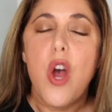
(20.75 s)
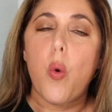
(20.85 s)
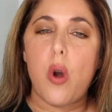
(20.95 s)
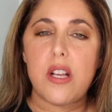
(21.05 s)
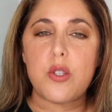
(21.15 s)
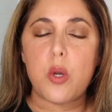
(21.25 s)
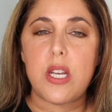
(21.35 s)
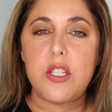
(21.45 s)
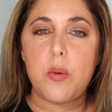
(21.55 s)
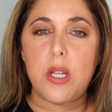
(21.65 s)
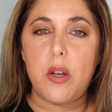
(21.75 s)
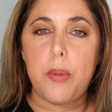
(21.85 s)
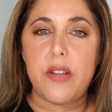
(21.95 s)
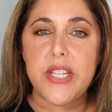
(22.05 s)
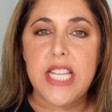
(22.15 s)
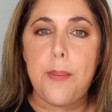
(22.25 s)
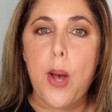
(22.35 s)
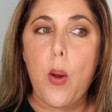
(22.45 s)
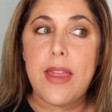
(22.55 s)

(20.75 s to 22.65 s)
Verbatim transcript: We're also going to do a little bit of a demo.